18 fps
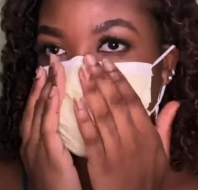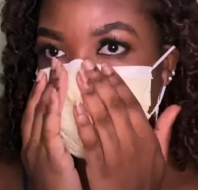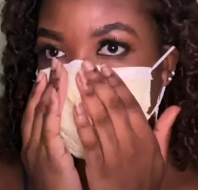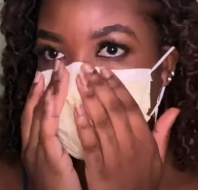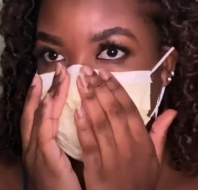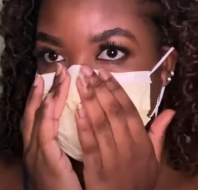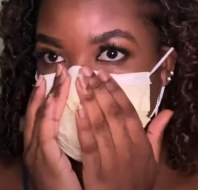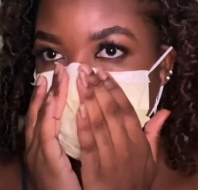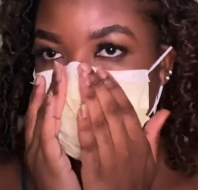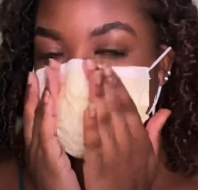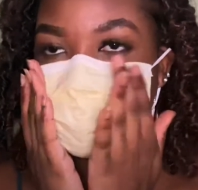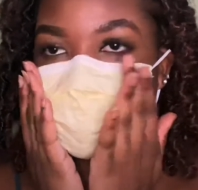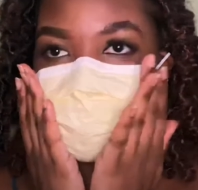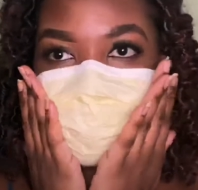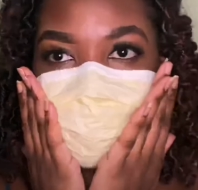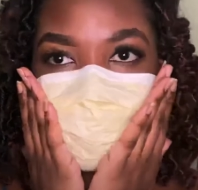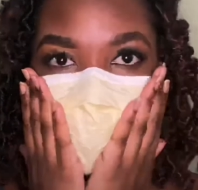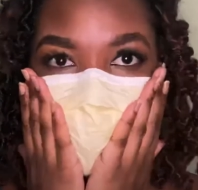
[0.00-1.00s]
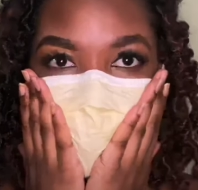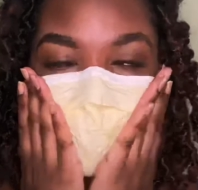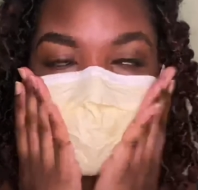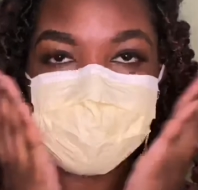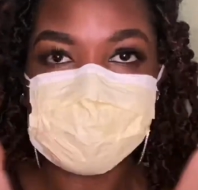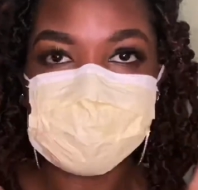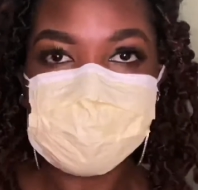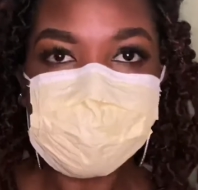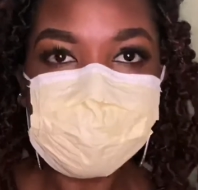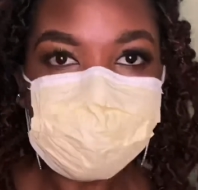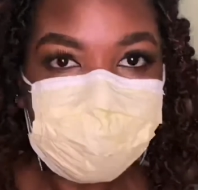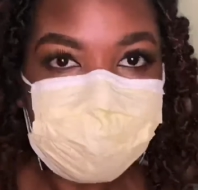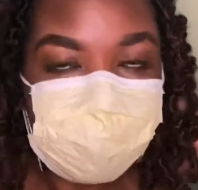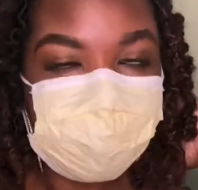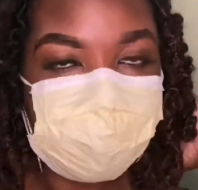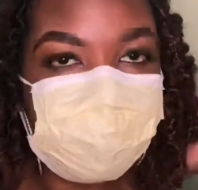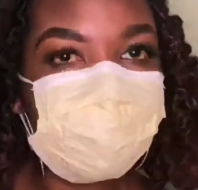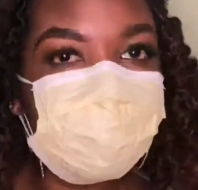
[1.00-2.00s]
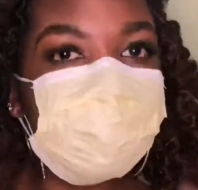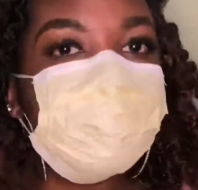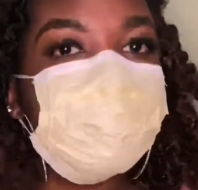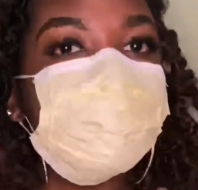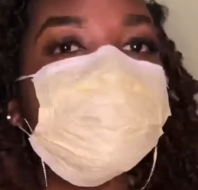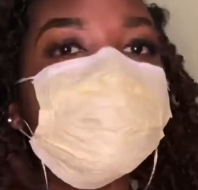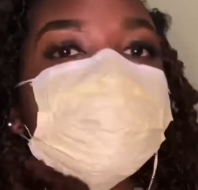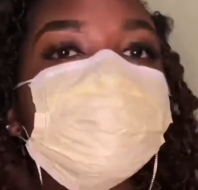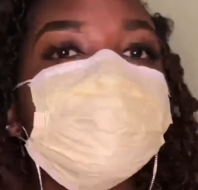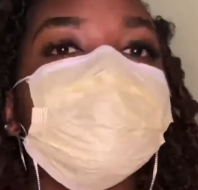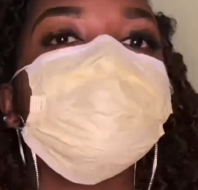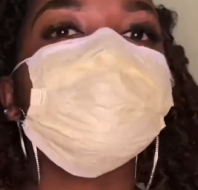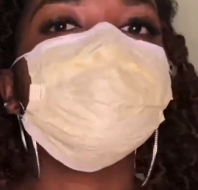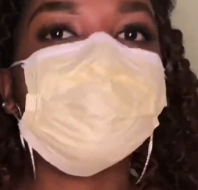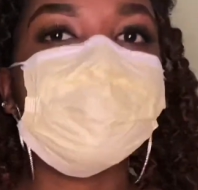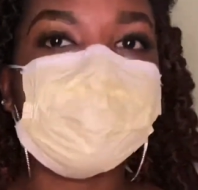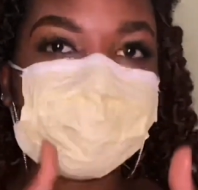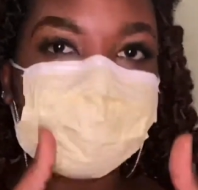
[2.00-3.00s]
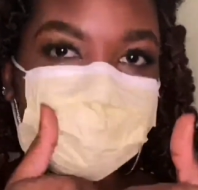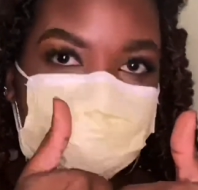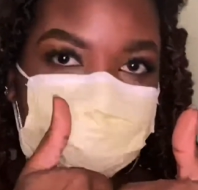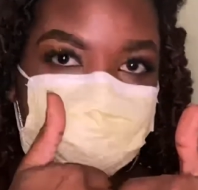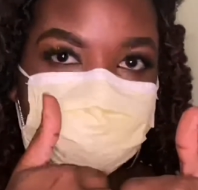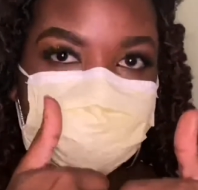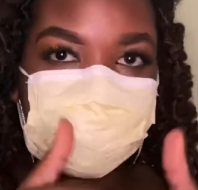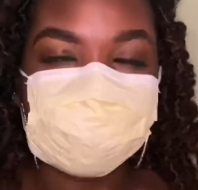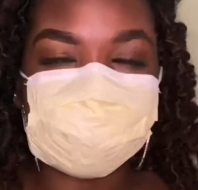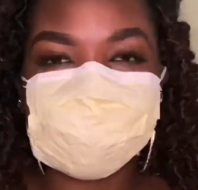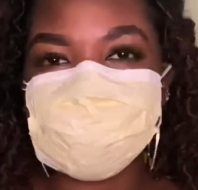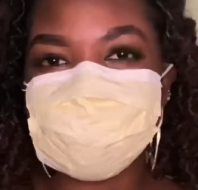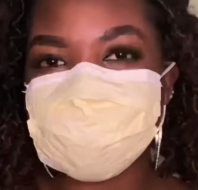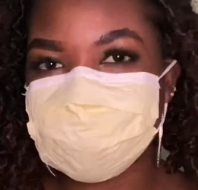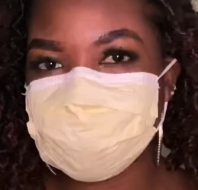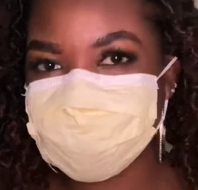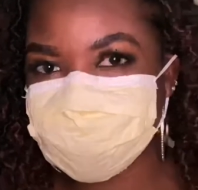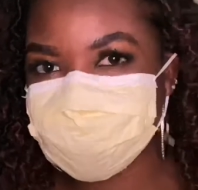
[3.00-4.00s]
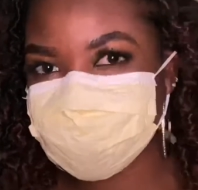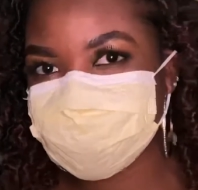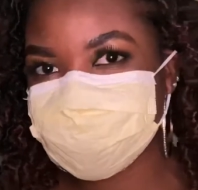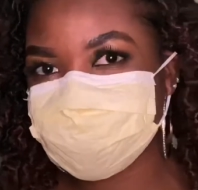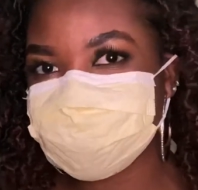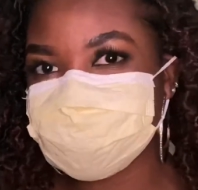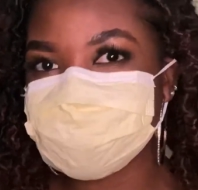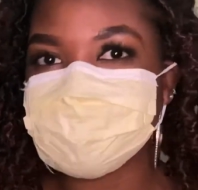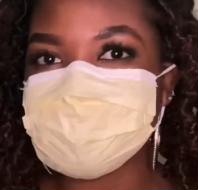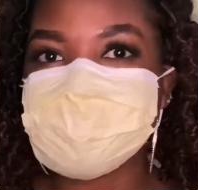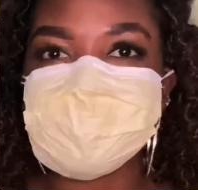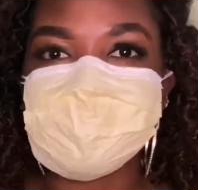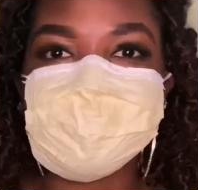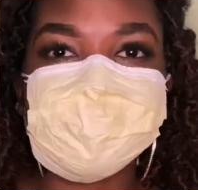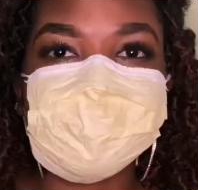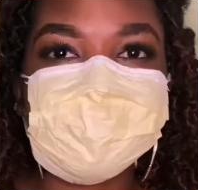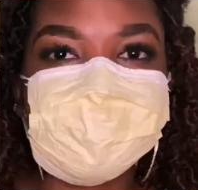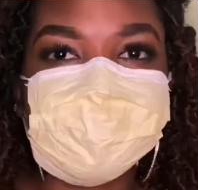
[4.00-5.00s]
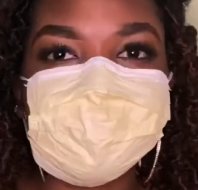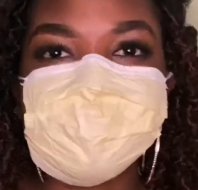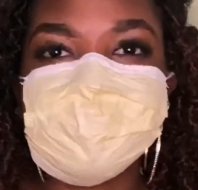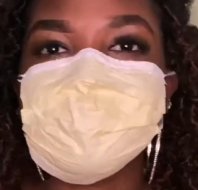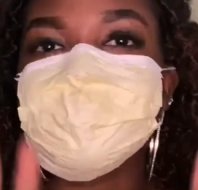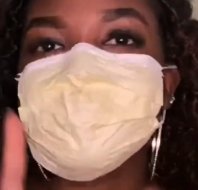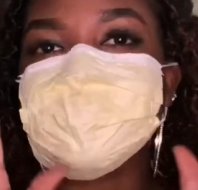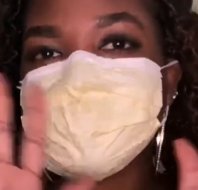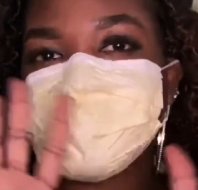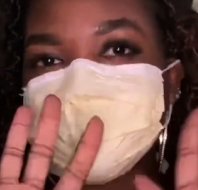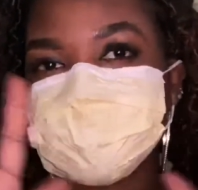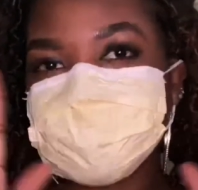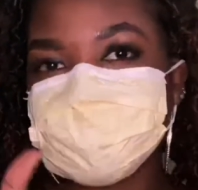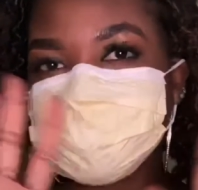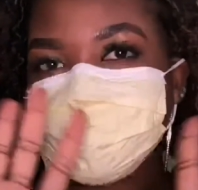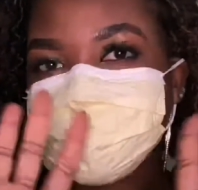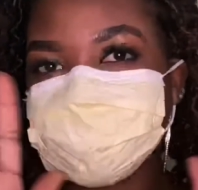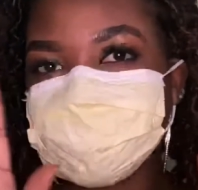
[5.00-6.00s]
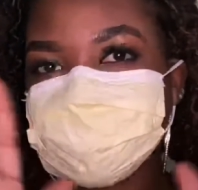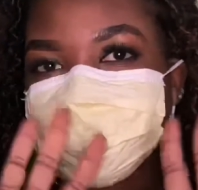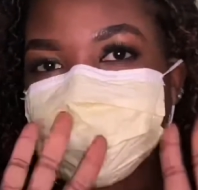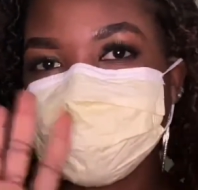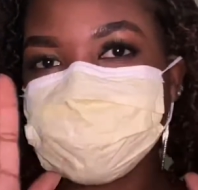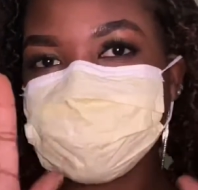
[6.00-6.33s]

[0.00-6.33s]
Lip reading: Wear a mask and follow me on all socials at __Lindsey Beth. I'll catch